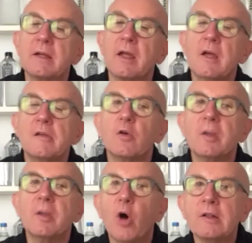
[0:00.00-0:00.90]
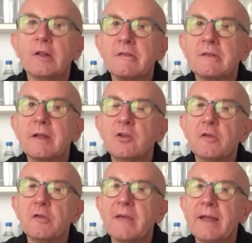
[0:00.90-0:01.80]
So the bottles that you
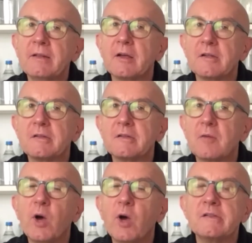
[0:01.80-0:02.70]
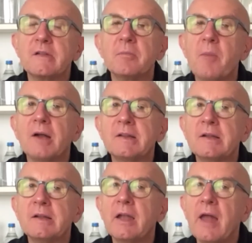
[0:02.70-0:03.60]
sent us, the ones that Martin
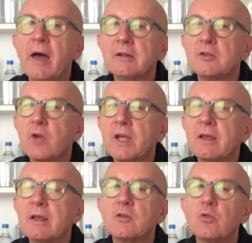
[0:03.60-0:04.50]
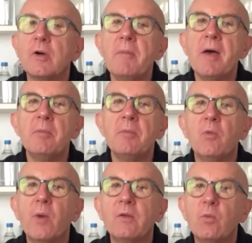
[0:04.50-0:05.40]
and I are drinking, do you remember
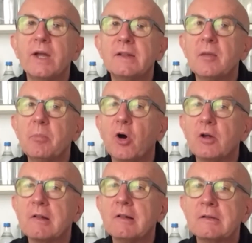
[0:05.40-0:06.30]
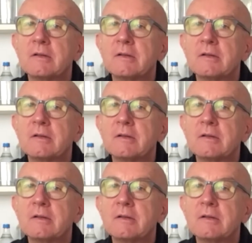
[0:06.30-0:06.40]
when were they bottled?